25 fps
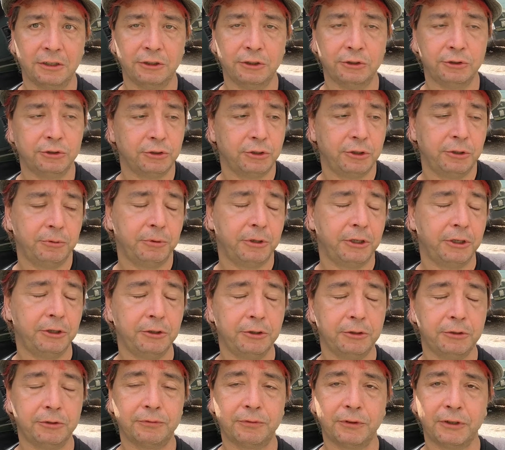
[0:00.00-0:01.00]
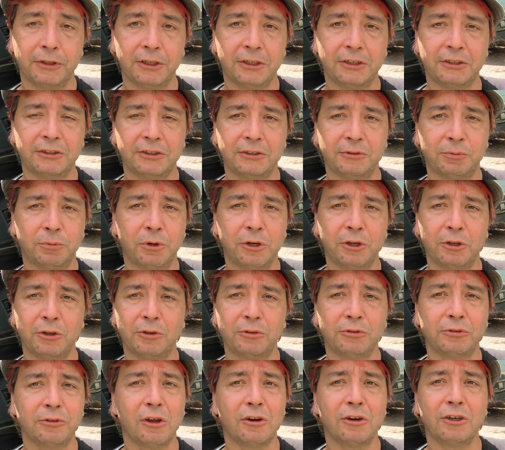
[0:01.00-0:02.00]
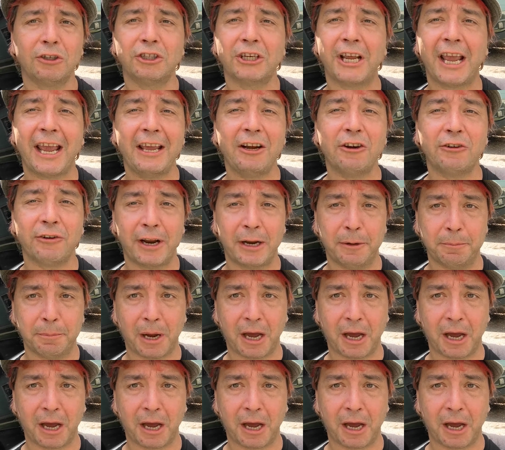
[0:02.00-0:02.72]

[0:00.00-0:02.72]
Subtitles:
Usually what you use for this is one of those large Gatorade